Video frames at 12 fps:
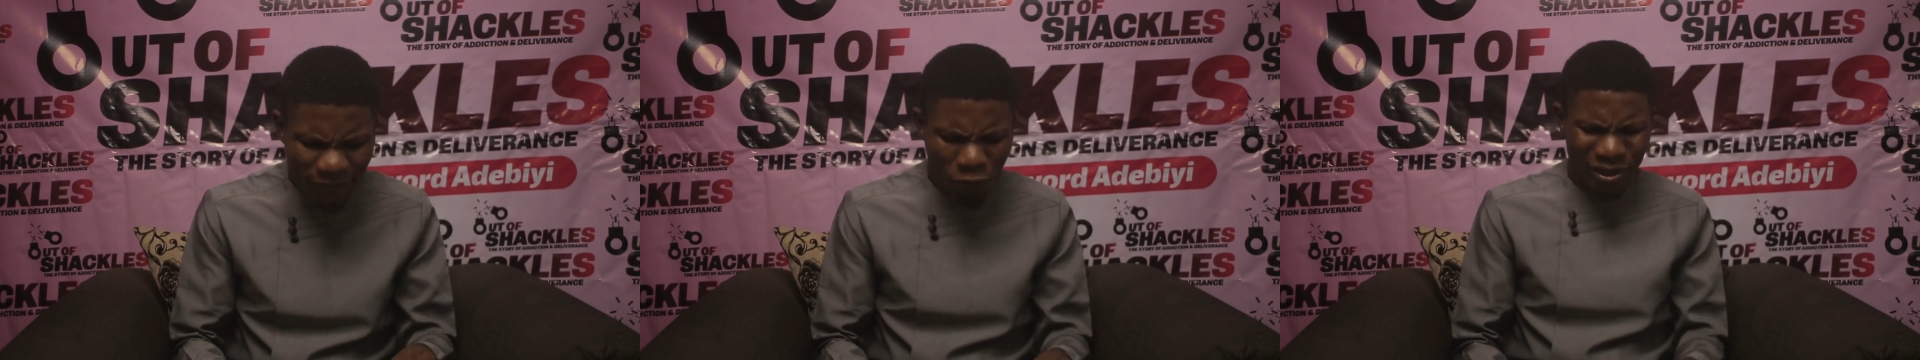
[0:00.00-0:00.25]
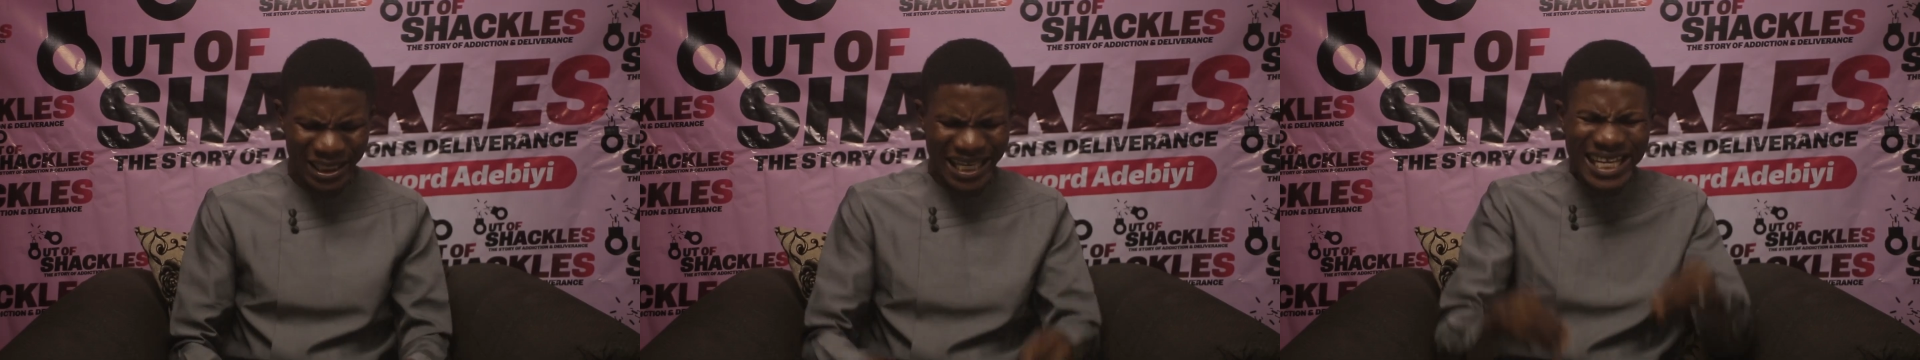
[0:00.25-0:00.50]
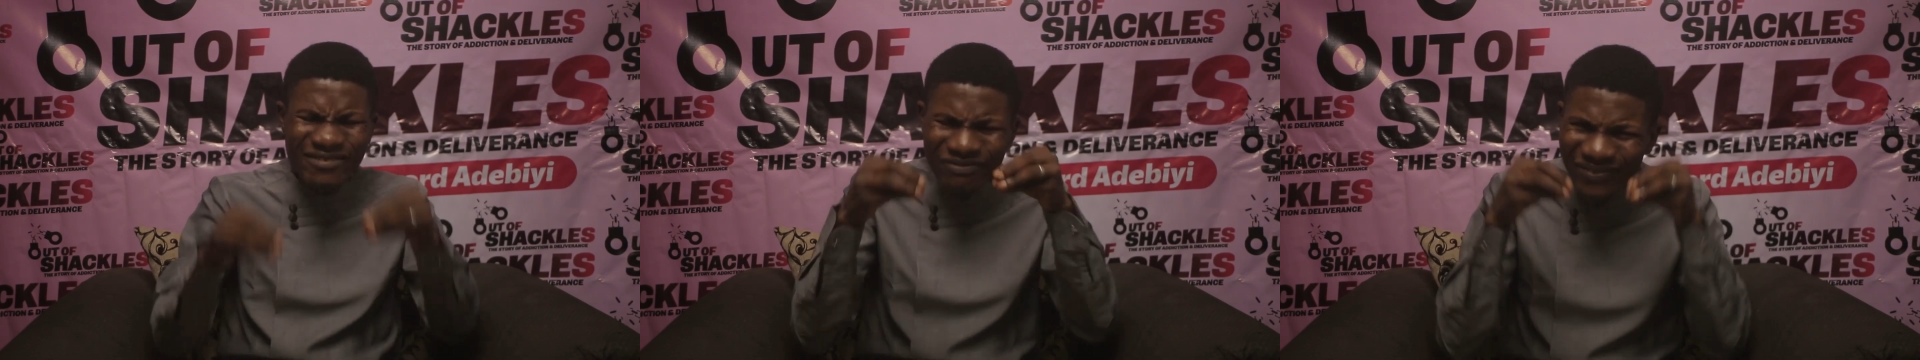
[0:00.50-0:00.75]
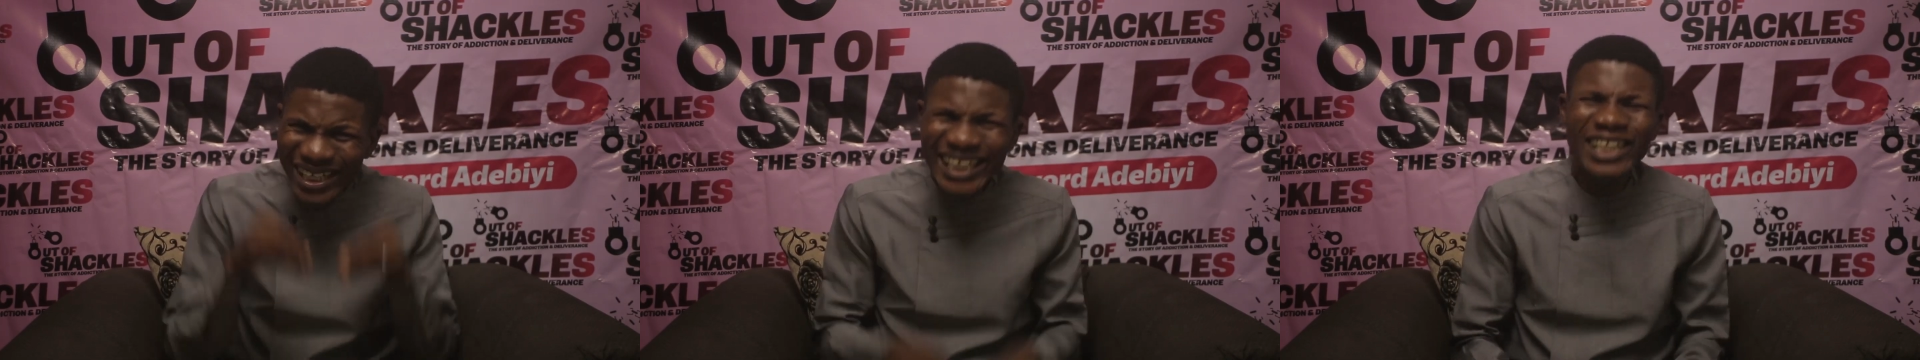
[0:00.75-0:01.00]
for the
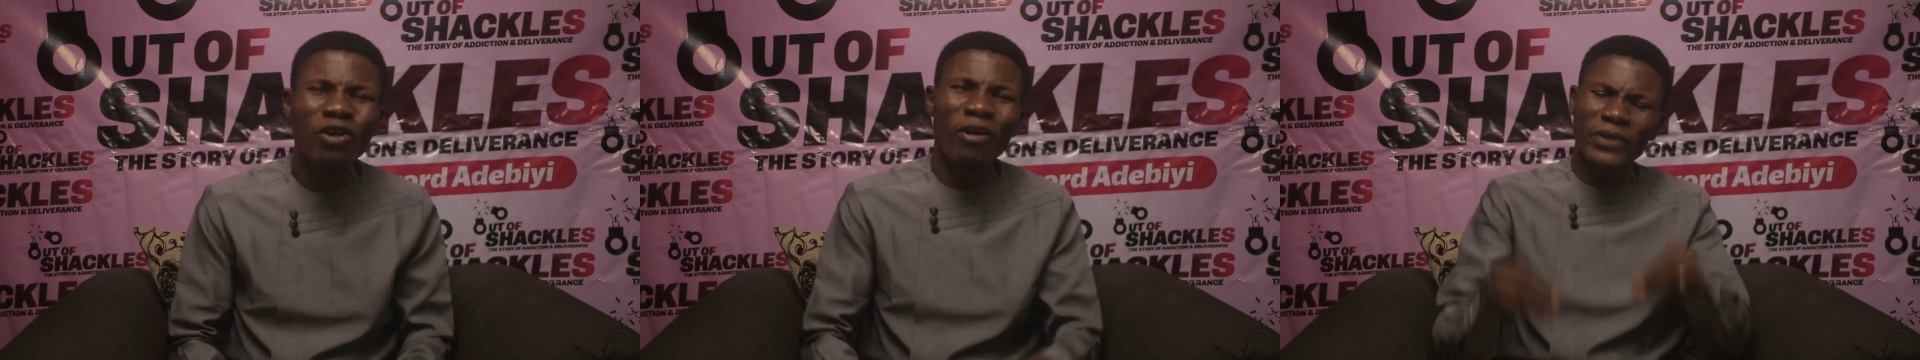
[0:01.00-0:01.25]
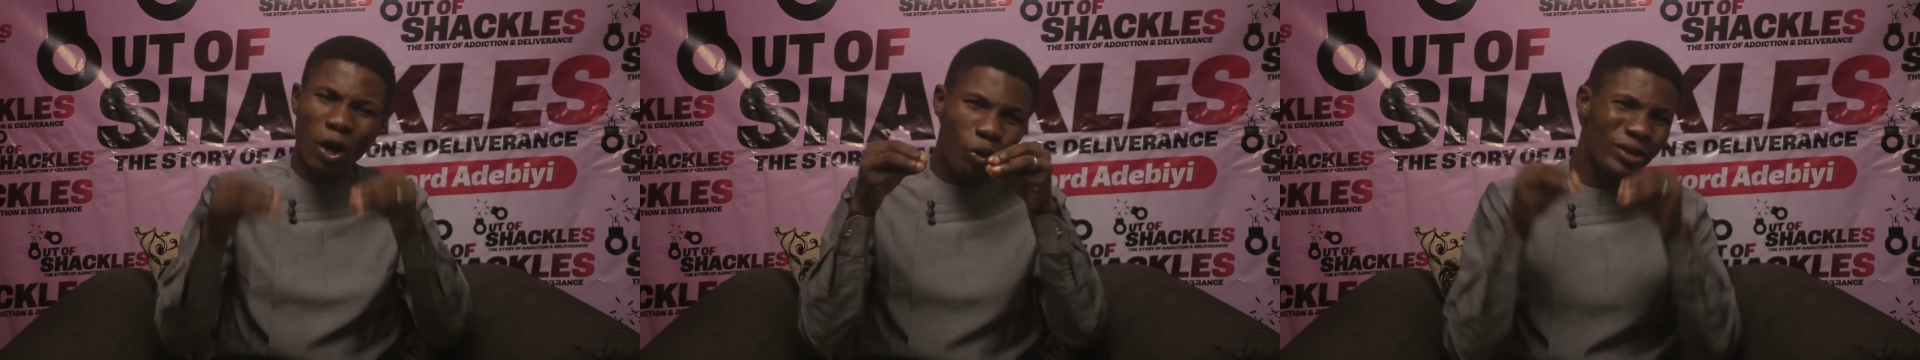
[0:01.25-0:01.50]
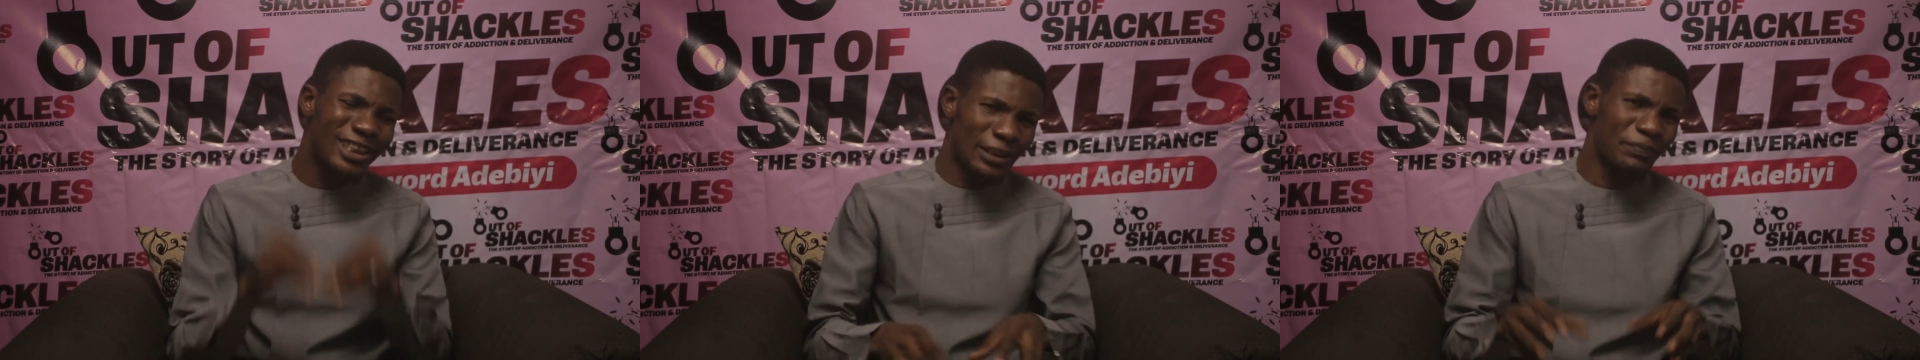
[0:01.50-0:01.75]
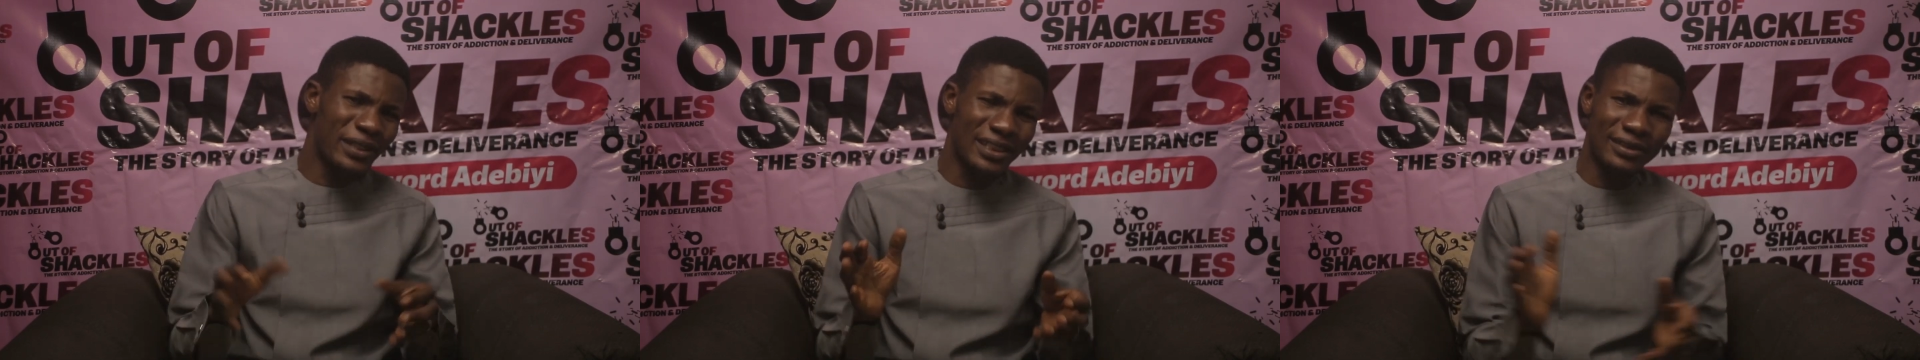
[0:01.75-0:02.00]
infilling of the Holy
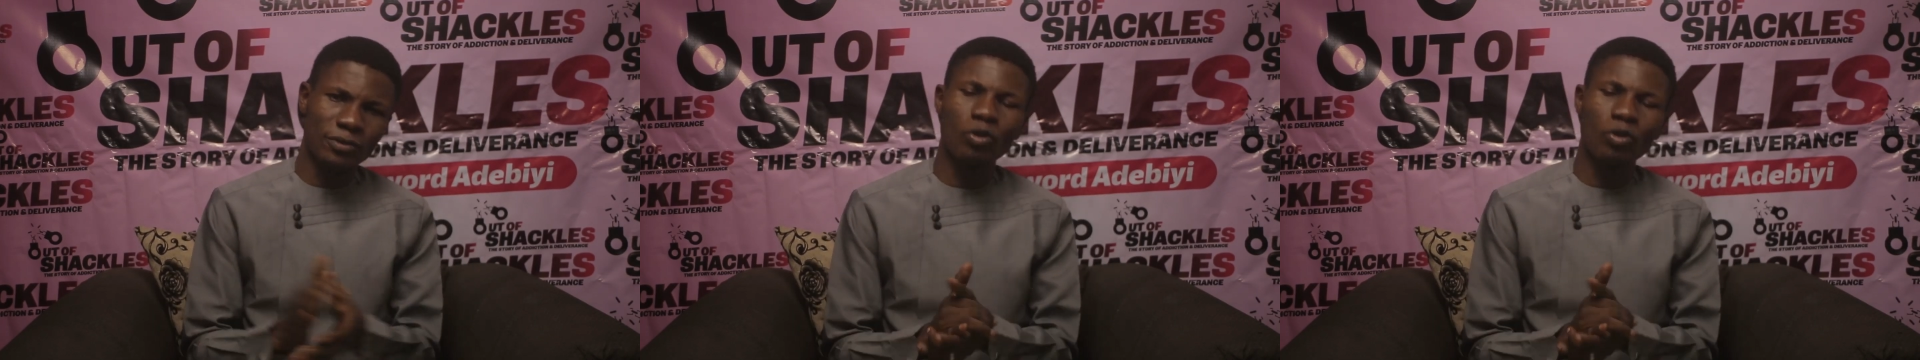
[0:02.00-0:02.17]
Spirit.